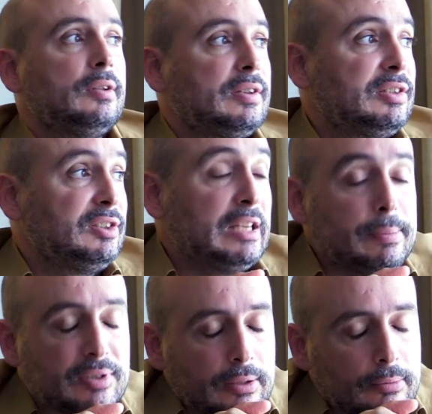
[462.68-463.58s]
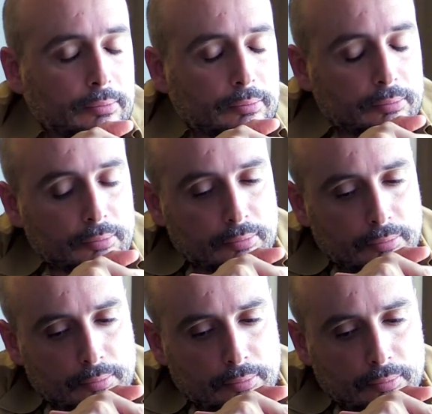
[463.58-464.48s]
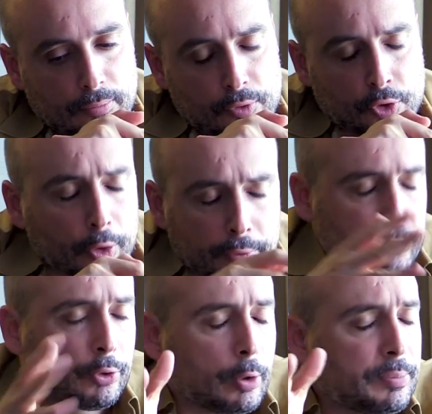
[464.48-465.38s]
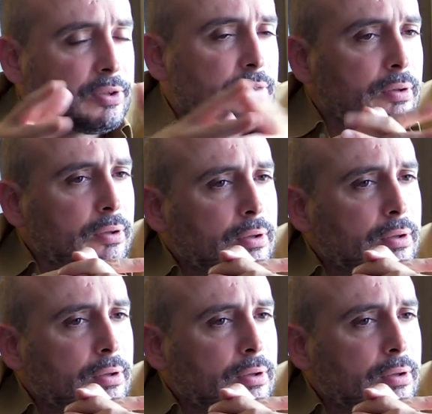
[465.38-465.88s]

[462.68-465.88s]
steeped in genre tropes.